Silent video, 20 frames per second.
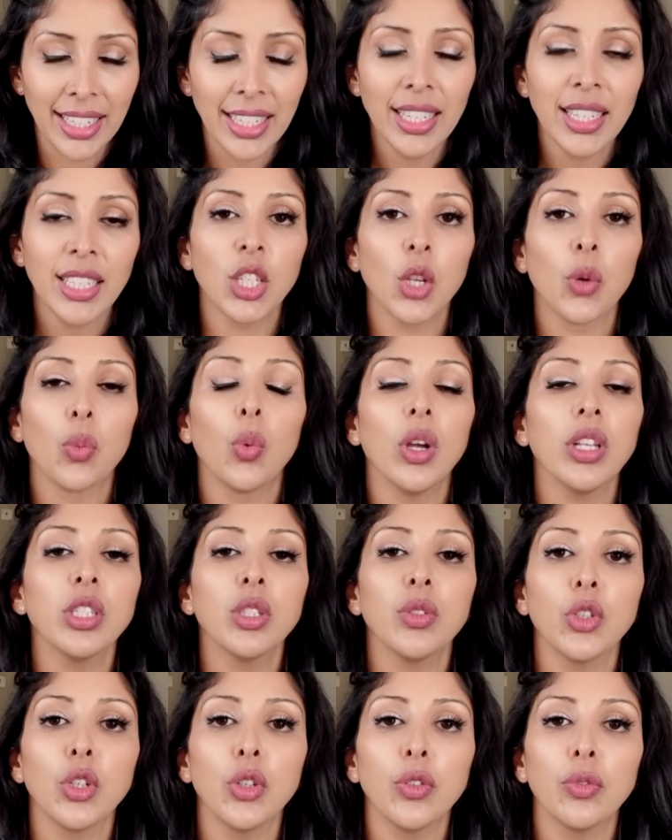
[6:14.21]
So
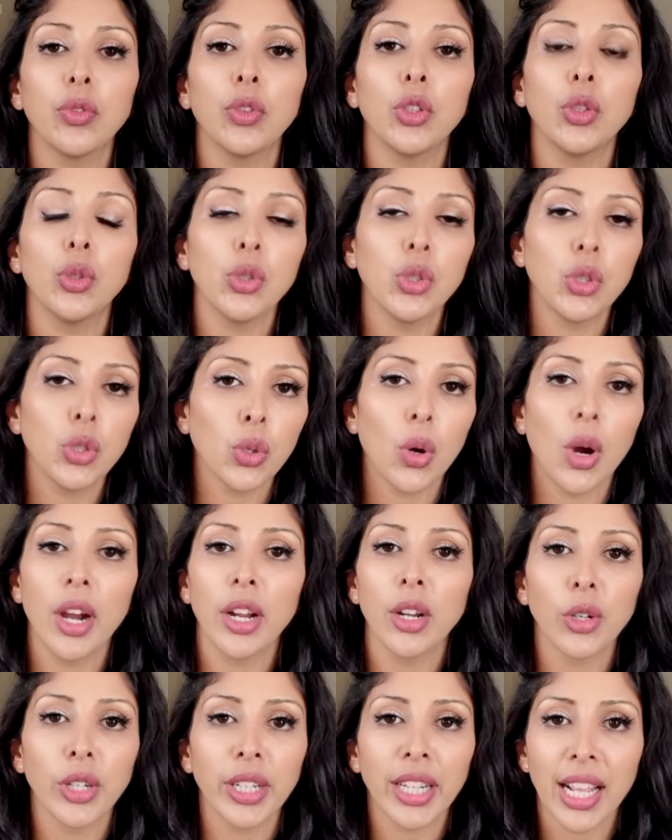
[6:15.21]
once you've used your
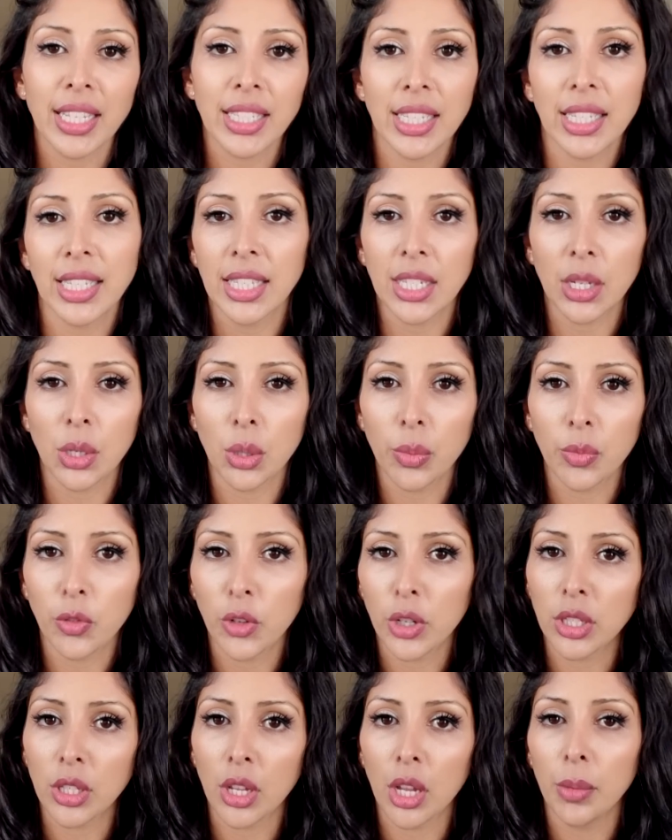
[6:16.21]
hyaluronic acid serum, for
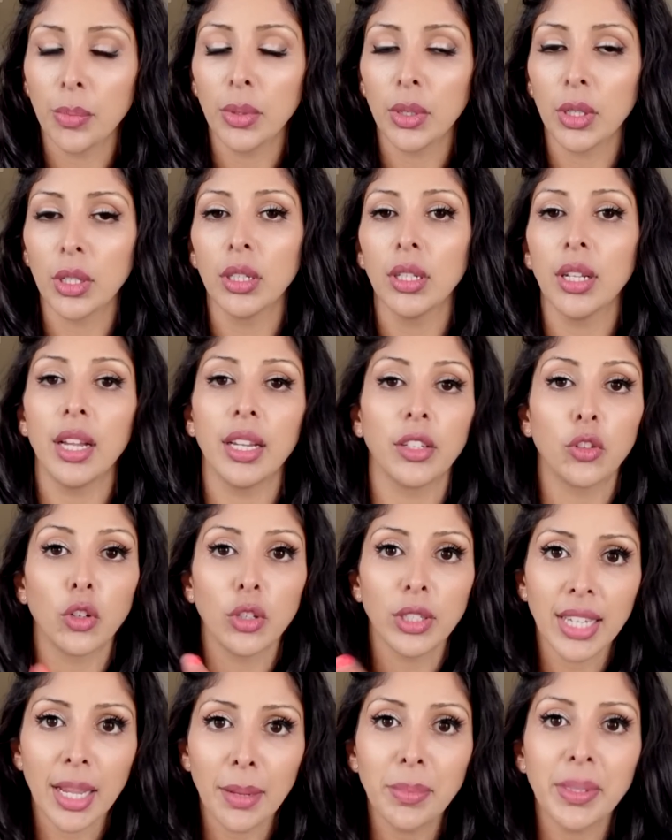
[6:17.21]
example, I
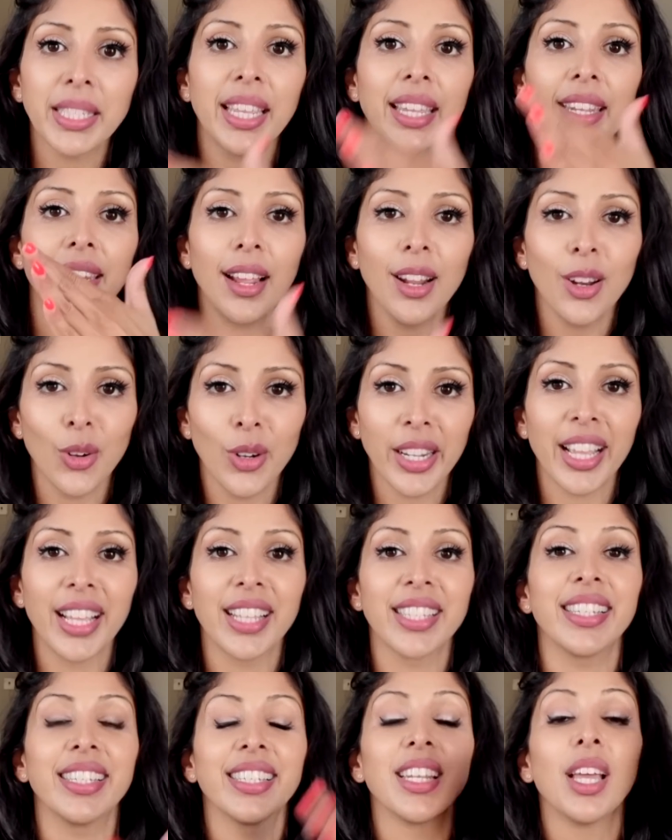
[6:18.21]
got damp skin, hyaluronic
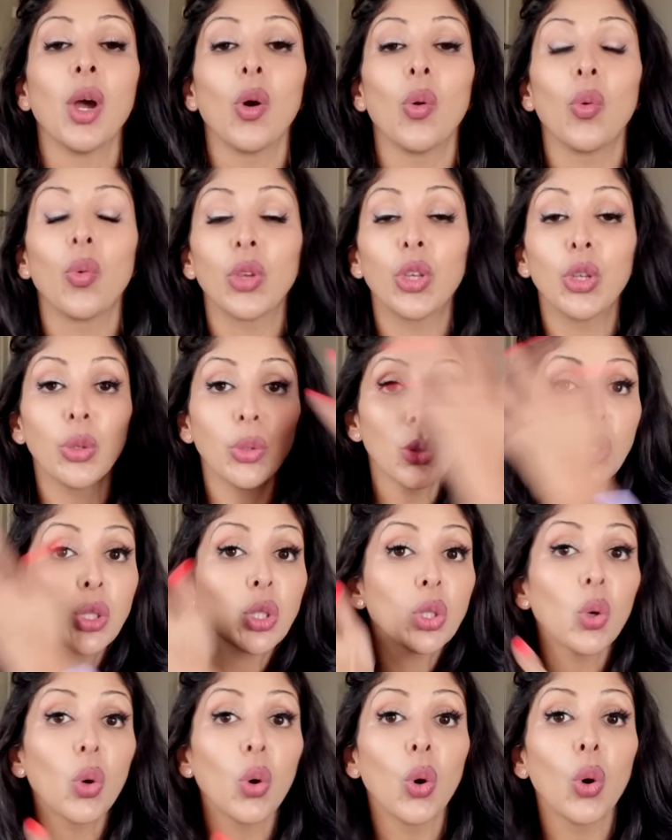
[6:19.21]
acid, use
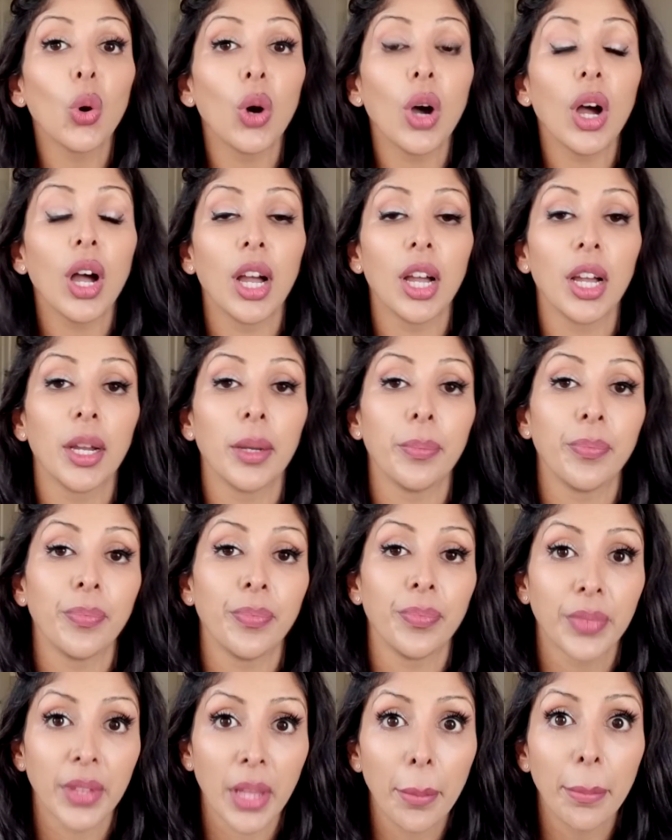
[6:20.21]
your
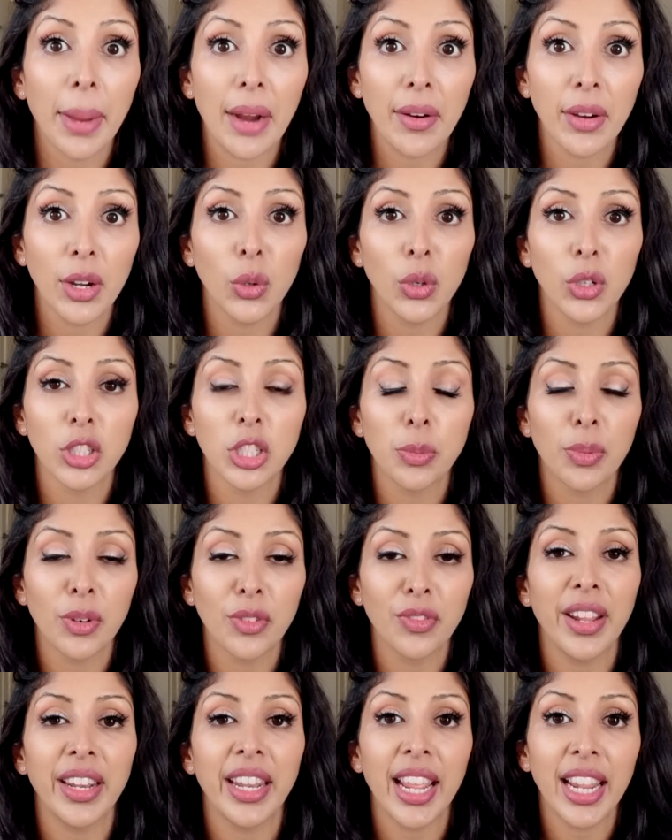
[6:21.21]
barrier oil to
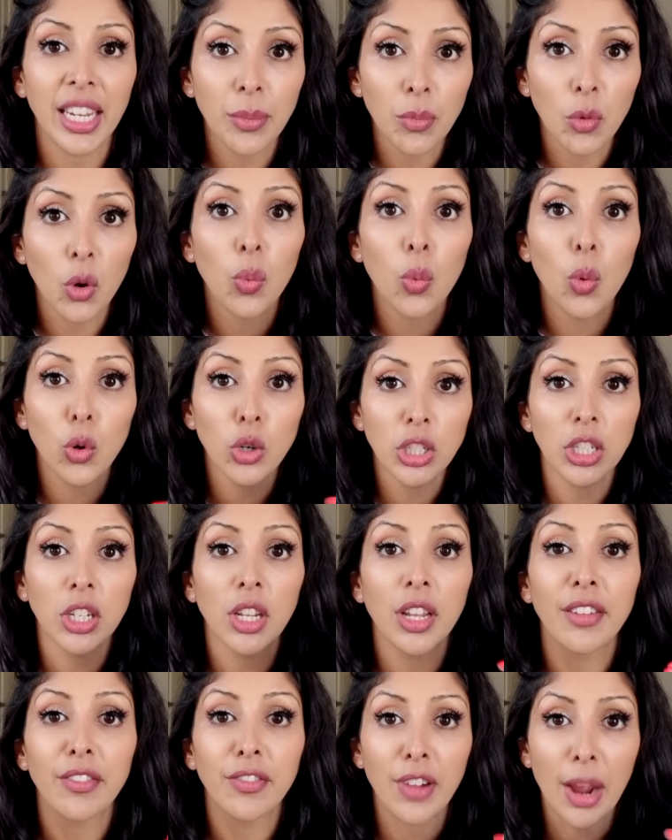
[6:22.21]
prevent any more
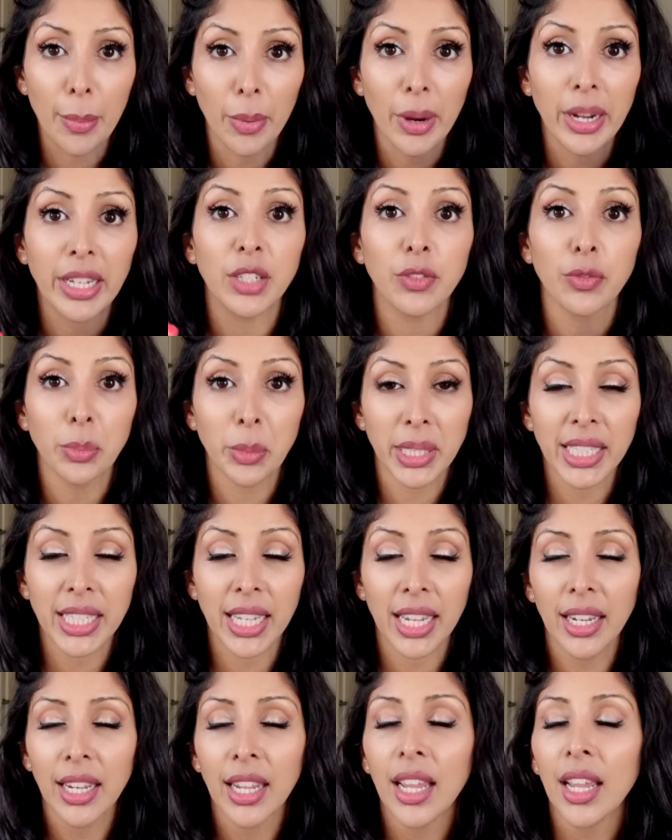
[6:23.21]
water evaporating from the
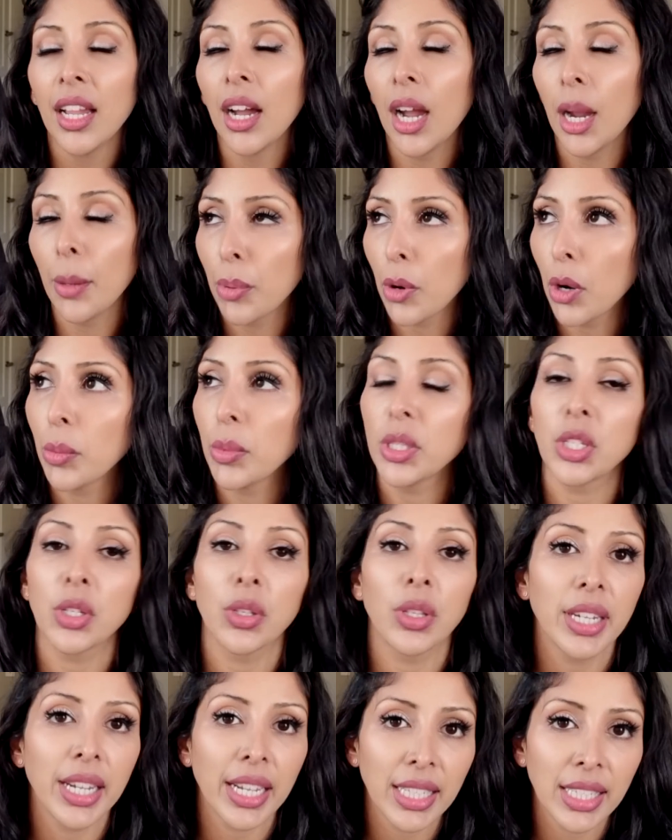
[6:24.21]
skin. I promise you
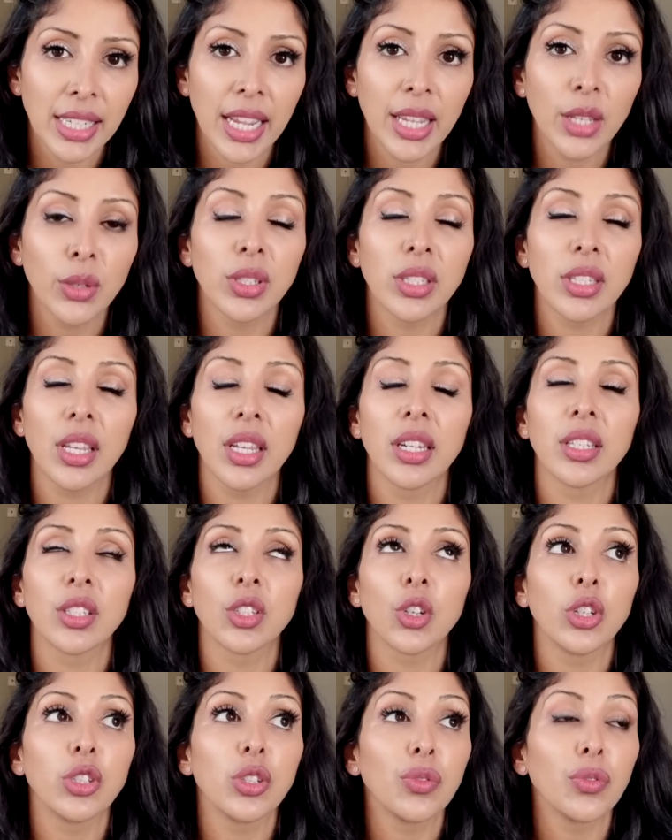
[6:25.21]
the next day your skin is
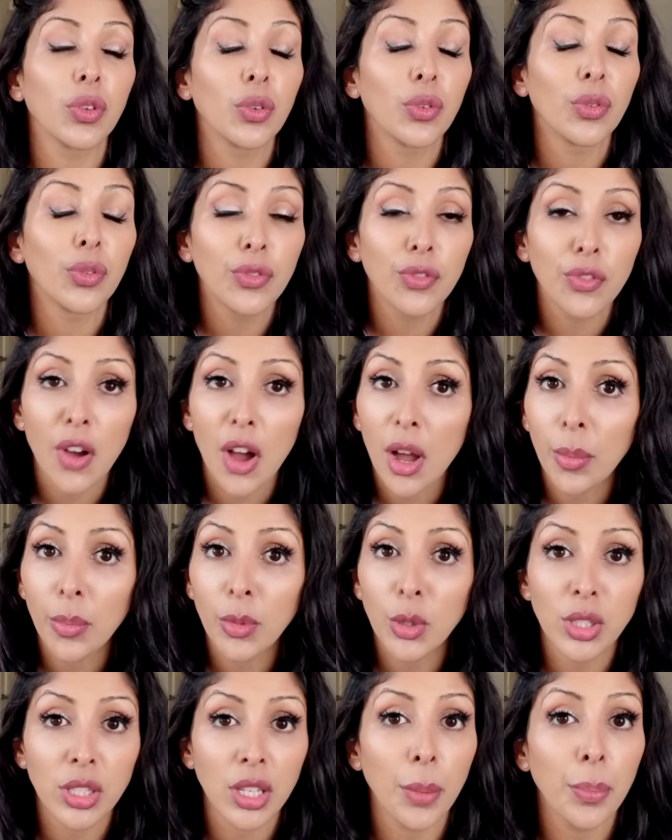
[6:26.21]
going to feel far
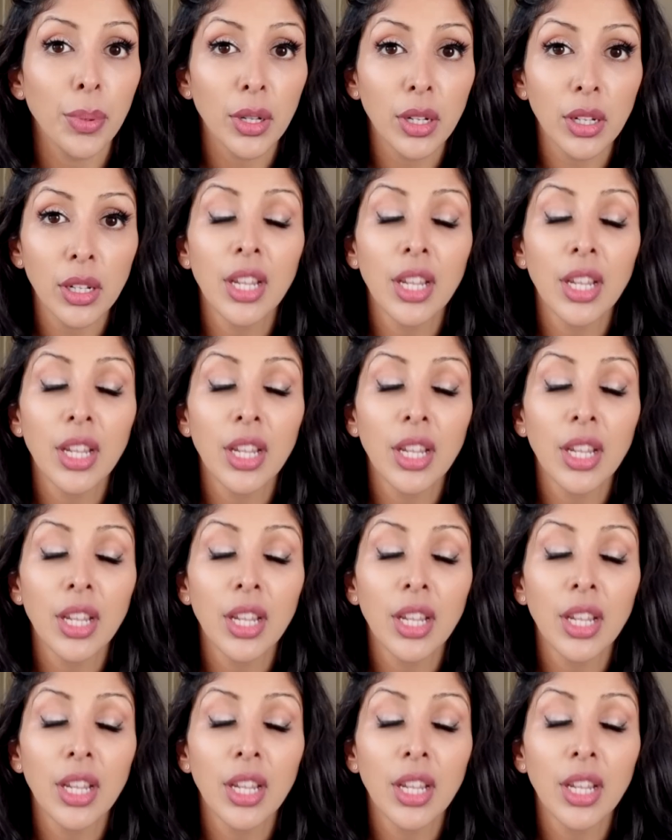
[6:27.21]
more supple,